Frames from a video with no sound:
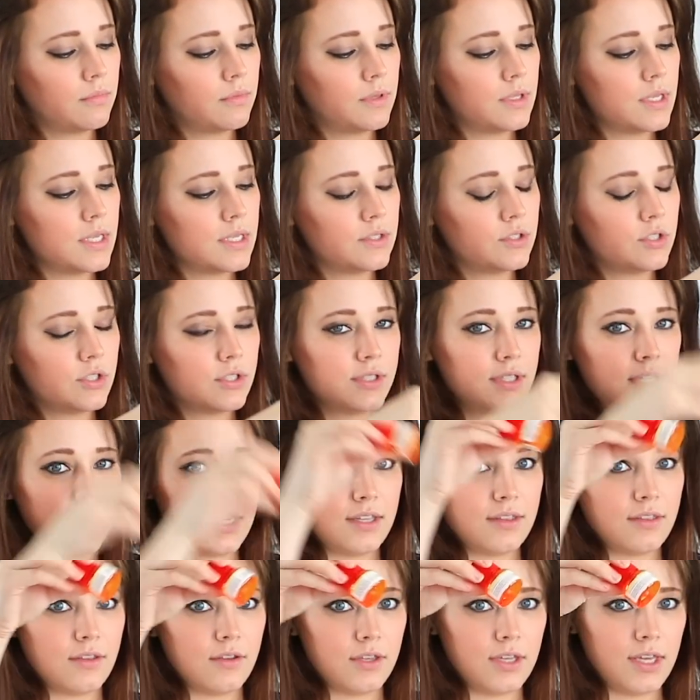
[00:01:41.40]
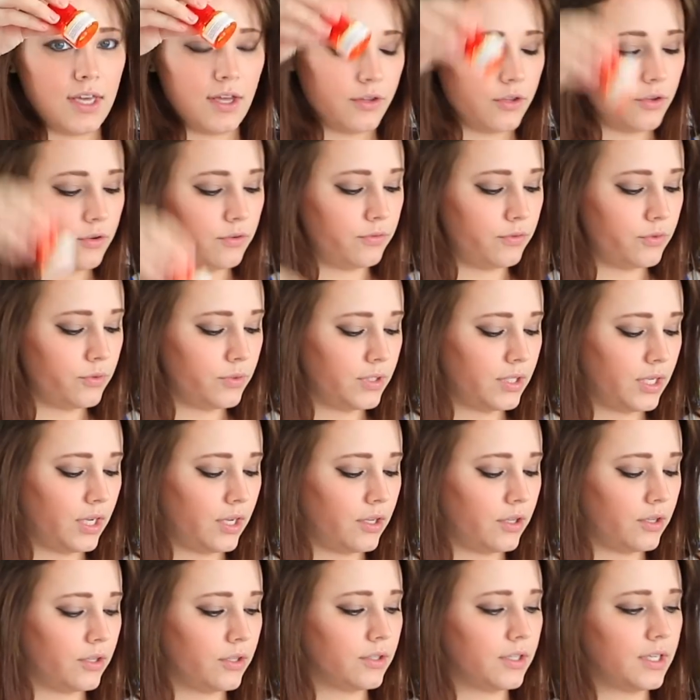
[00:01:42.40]
This looks like the yellow food
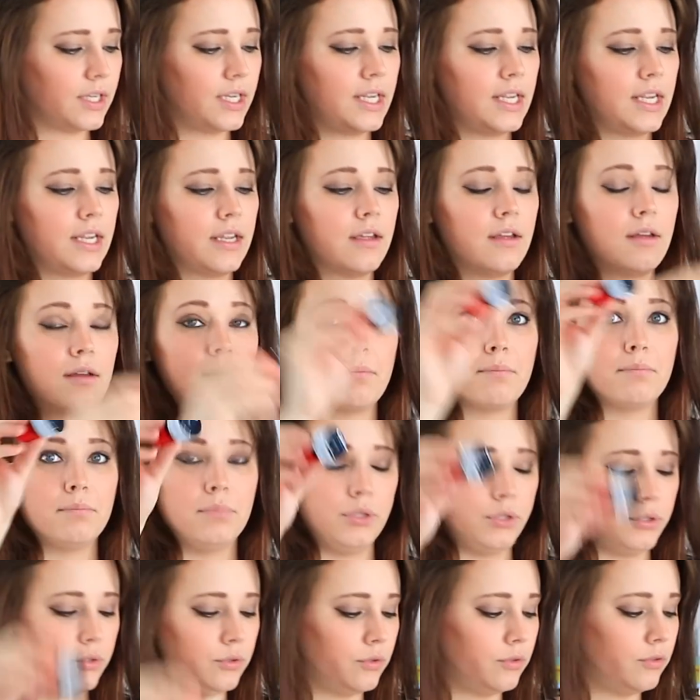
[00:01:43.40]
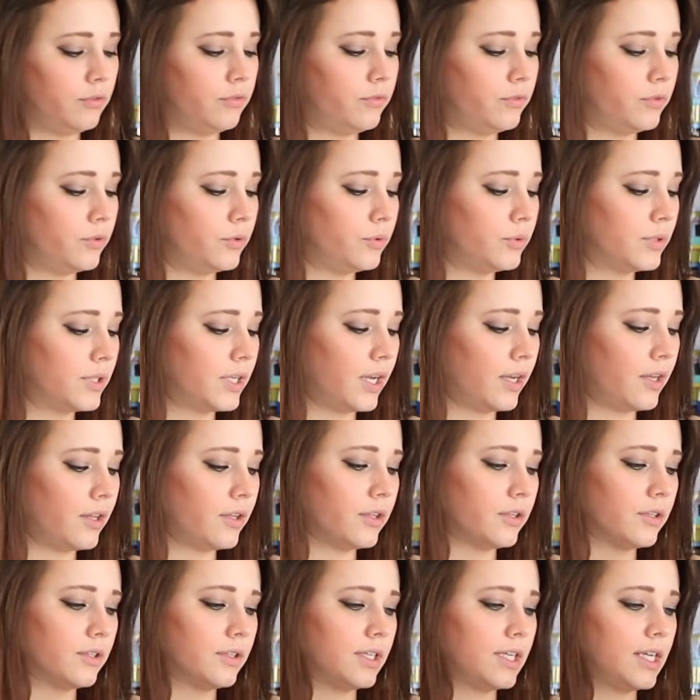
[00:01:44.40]
coloring, blue food
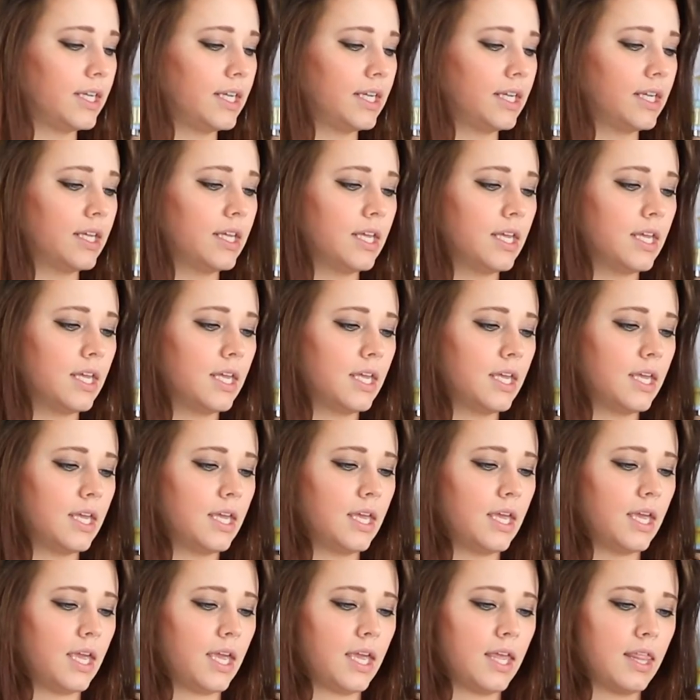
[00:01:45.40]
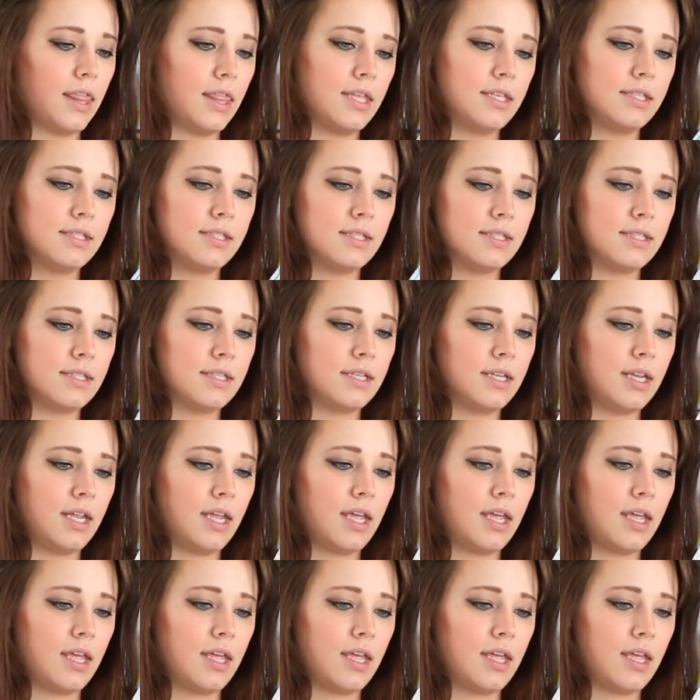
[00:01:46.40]
coloring, and this is an